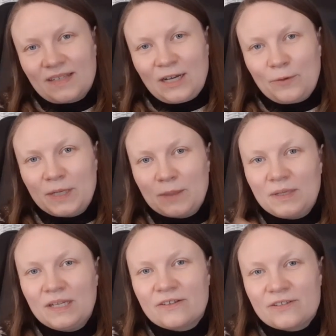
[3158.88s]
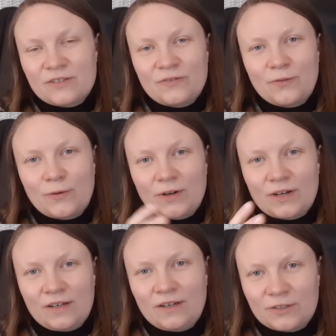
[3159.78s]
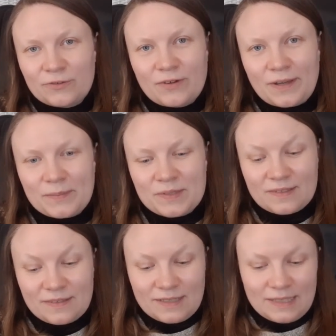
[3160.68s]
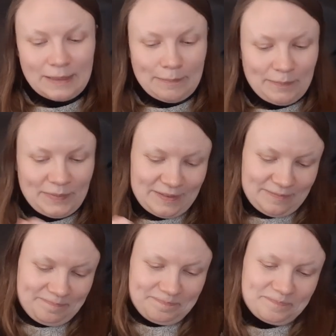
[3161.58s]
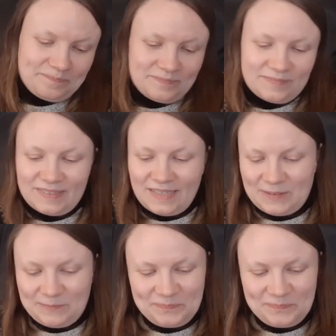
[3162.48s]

how many meters for 100 grams. But yeah,